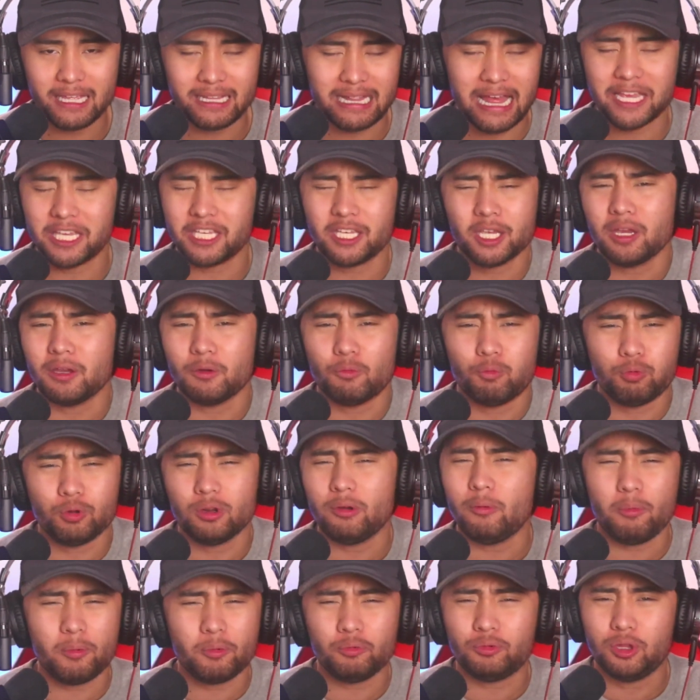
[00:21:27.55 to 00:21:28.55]
Like,
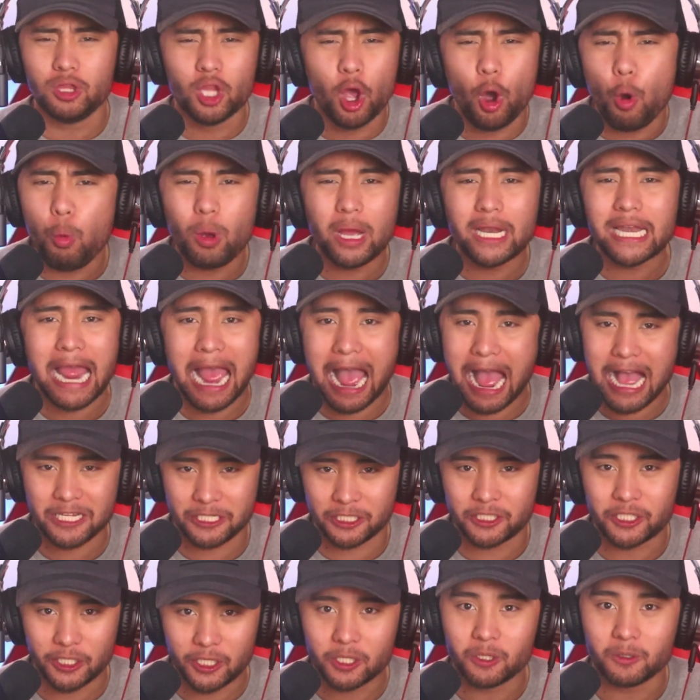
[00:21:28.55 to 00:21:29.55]
no one
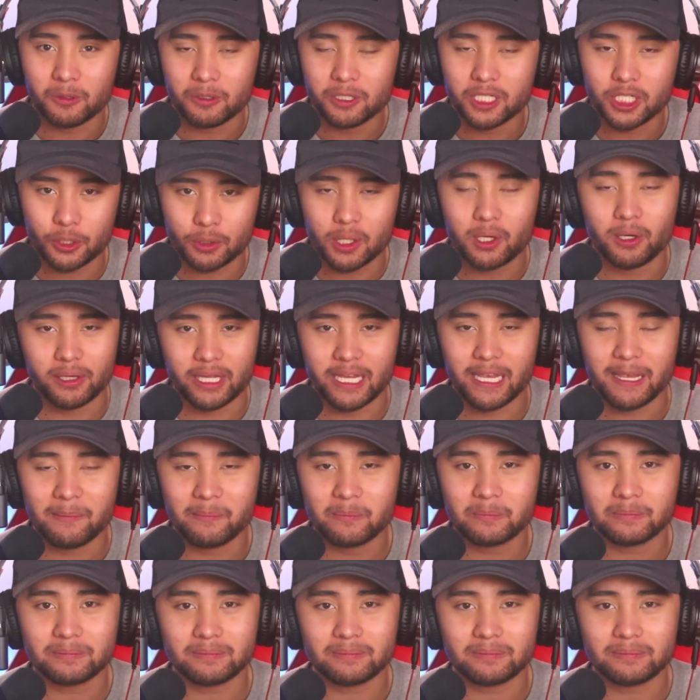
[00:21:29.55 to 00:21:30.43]
asked you, truly.